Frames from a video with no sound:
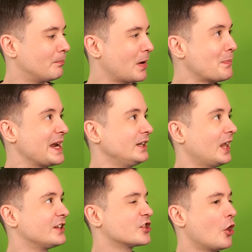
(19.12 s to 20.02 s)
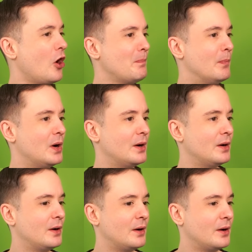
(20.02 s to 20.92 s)
My main light's not on.
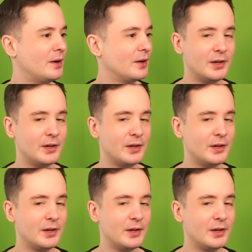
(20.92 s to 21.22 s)
No, yeah.